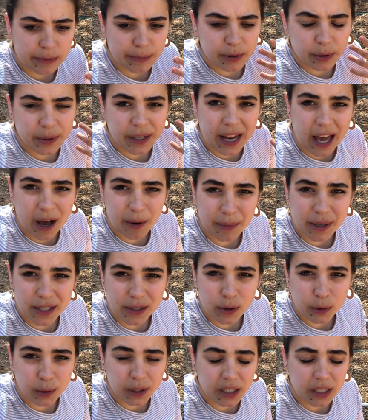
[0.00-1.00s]
between how many
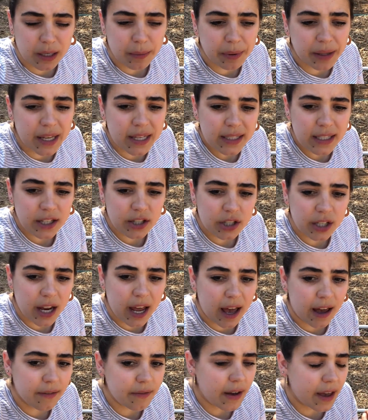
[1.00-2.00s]
zucchini plants I should
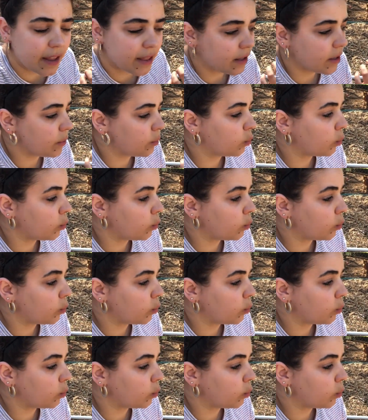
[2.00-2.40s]
have and the,